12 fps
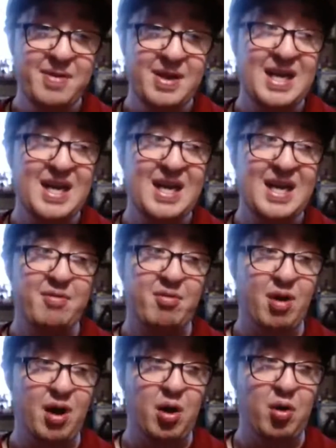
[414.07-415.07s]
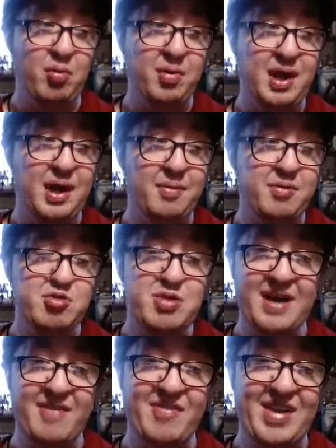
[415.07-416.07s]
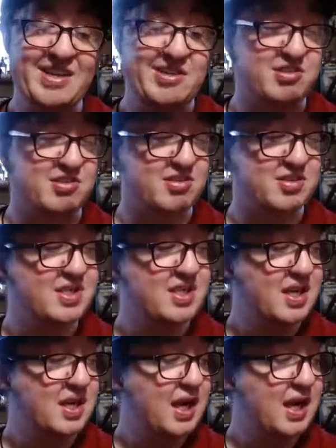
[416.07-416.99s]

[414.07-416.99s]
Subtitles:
They kind of have their own unique features.